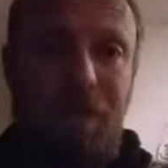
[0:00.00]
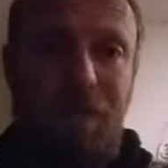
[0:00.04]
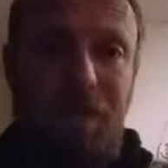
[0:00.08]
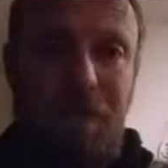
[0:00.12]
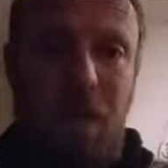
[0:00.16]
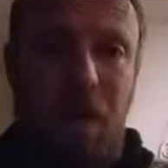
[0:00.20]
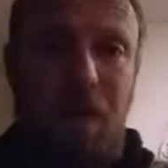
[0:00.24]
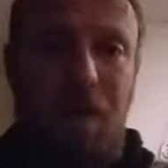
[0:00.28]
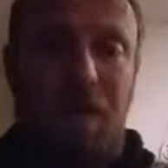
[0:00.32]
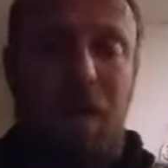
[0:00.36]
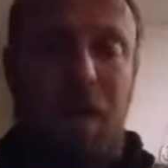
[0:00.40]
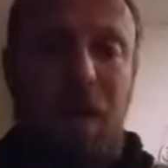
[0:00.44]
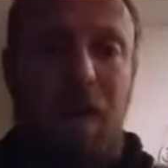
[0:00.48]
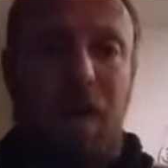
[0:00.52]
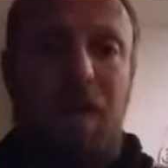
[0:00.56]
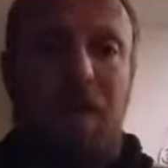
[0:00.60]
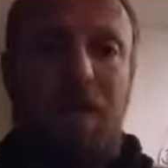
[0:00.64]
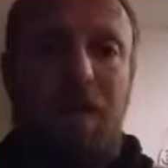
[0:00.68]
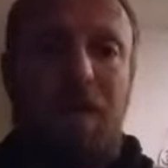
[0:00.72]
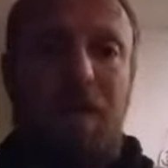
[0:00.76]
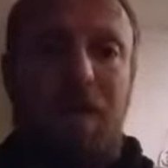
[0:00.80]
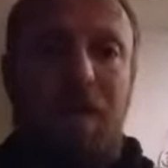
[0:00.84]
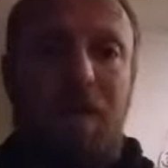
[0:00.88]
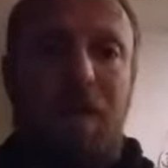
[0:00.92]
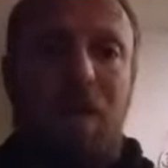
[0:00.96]
properly
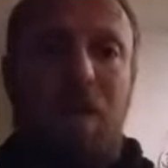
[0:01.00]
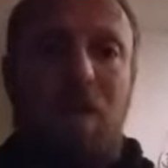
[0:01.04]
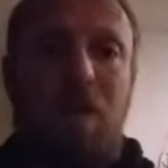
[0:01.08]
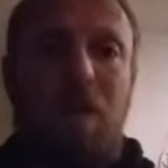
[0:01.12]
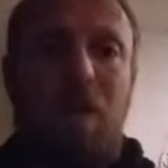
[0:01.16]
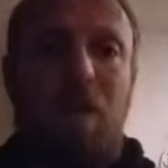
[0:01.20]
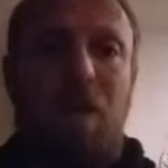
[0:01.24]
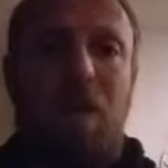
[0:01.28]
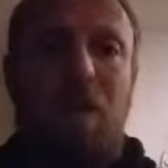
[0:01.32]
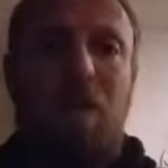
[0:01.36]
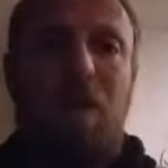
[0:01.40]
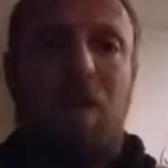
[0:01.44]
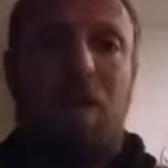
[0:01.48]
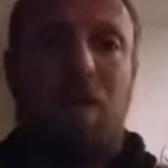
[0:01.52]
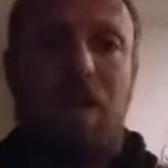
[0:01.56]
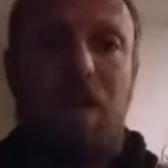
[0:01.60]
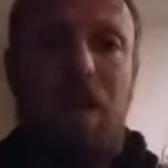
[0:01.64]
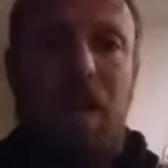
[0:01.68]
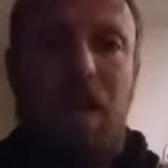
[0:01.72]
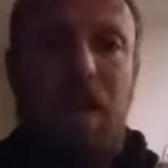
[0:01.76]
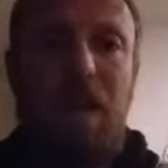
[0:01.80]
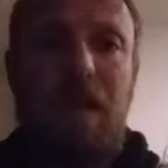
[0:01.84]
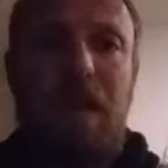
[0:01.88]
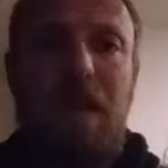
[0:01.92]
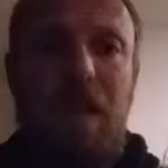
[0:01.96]
for the
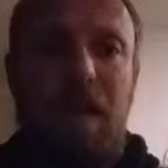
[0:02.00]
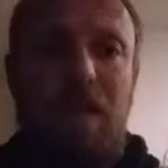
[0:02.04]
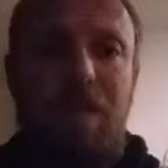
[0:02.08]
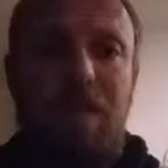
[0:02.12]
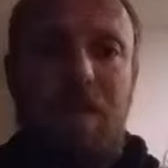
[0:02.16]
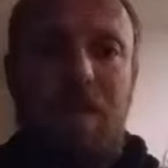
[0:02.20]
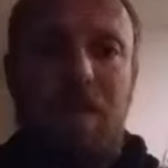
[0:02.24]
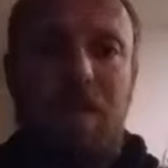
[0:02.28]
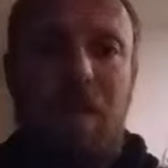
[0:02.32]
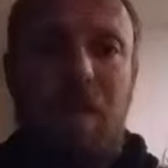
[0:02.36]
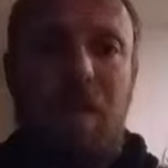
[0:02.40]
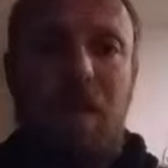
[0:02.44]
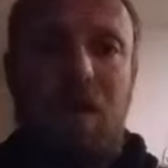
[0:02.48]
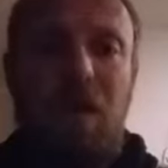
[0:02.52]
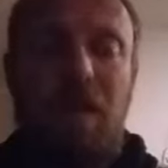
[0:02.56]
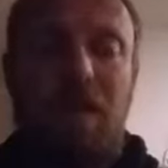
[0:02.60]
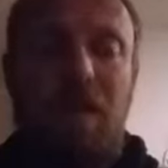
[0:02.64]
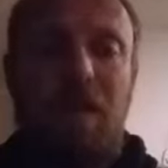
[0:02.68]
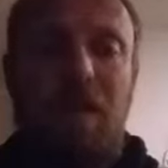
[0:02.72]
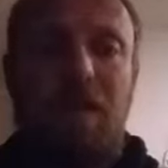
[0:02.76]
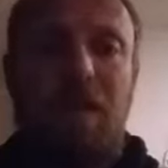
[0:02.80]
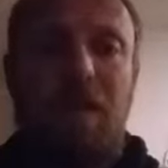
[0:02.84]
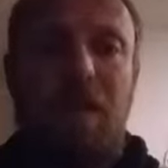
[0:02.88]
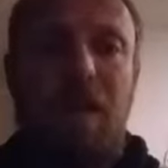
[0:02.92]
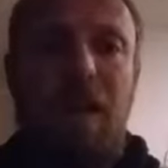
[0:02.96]
collapse
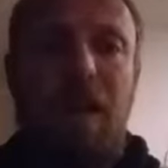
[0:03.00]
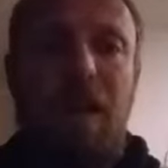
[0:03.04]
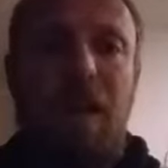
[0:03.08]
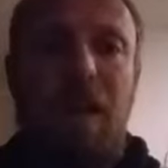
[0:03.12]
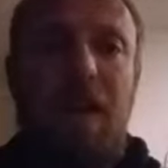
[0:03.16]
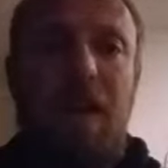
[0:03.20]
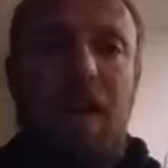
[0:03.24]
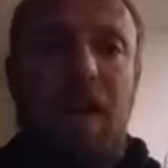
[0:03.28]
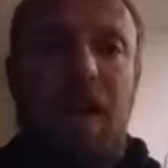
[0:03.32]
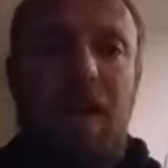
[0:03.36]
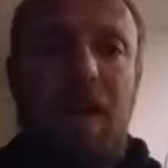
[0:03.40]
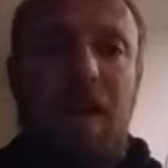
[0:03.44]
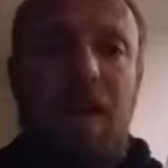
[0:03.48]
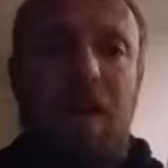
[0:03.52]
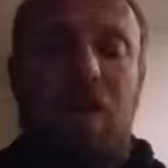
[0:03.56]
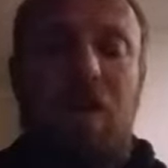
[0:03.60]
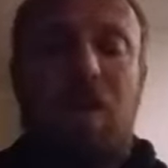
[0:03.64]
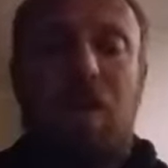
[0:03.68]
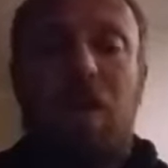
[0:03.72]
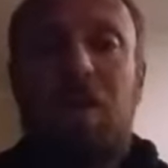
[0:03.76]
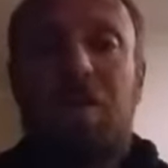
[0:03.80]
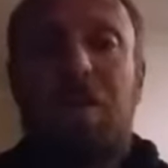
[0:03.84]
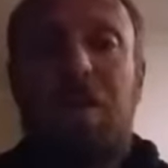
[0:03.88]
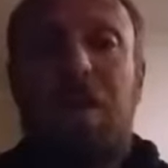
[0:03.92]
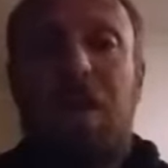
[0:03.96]
of an
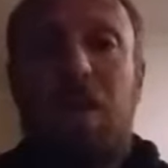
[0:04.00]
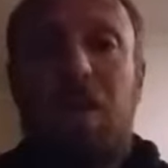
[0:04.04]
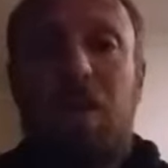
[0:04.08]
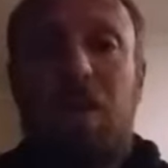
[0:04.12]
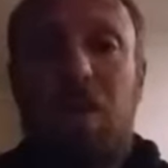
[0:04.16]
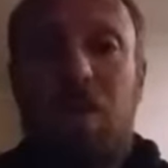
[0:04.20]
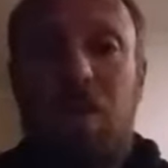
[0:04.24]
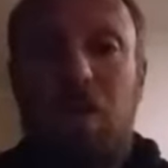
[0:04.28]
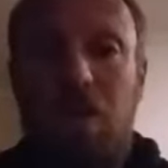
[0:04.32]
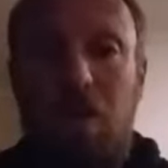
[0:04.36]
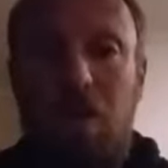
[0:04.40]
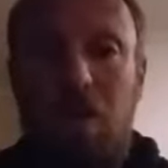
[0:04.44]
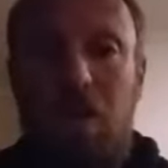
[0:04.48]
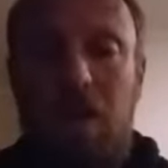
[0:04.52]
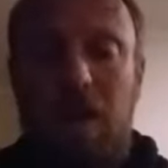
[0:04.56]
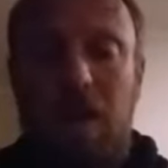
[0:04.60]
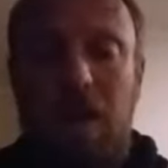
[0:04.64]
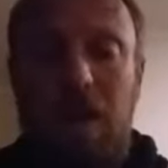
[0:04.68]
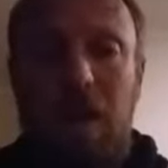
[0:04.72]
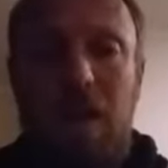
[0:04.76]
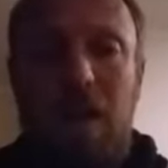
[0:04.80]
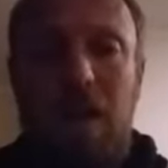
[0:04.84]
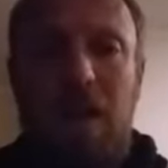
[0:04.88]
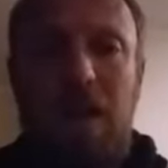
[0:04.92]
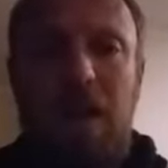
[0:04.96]
economy, or
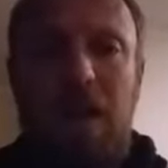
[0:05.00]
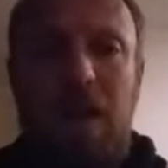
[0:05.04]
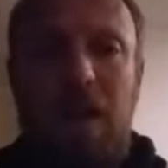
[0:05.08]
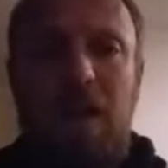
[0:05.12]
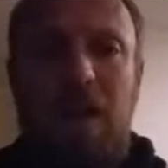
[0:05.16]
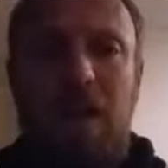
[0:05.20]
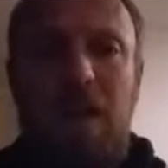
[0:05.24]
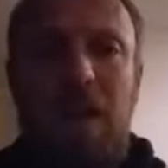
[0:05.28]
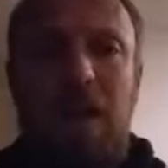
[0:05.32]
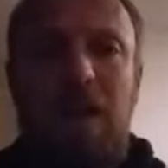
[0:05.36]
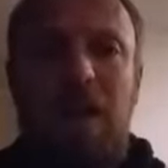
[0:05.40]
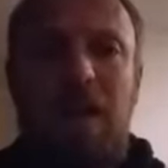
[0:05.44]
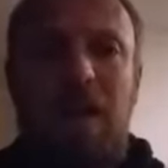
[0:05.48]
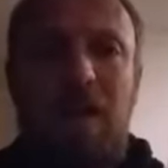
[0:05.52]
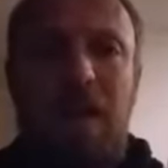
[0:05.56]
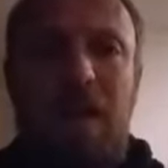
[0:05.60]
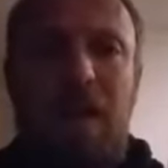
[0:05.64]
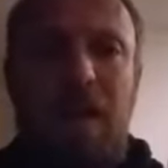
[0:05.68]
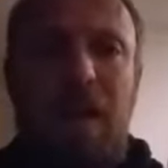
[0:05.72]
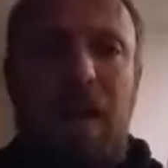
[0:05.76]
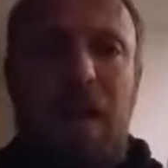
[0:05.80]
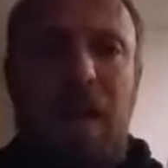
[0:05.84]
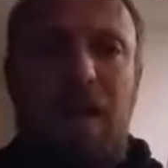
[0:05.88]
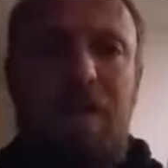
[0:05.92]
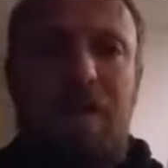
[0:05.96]
in our case the
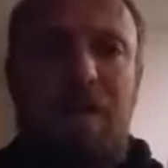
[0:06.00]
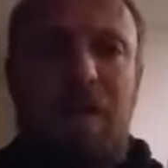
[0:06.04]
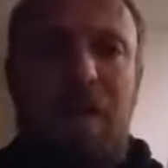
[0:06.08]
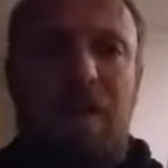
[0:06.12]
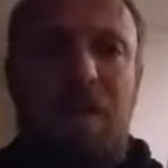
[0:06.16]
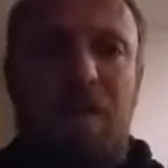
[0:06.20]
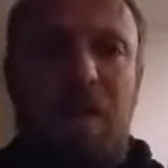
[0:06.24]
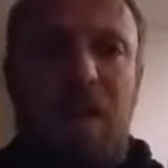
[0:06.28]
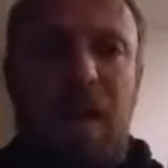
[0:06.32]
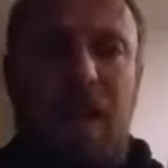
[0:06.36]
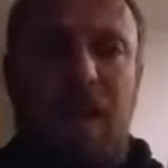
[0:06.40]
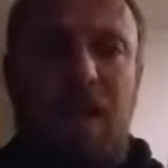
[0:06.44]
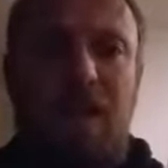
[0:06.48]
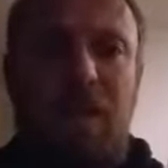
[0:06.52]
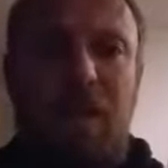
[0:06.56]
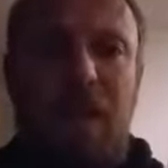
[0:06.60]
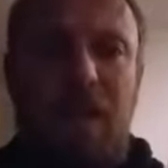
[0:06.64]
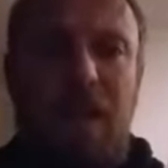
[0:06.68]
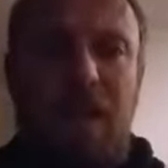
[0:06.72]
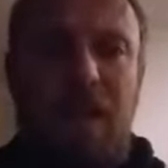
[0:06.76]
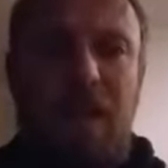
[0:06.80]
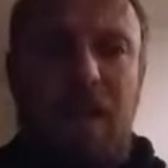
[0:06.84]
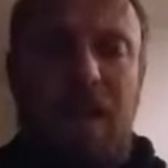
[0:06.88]
collapse of South Africa.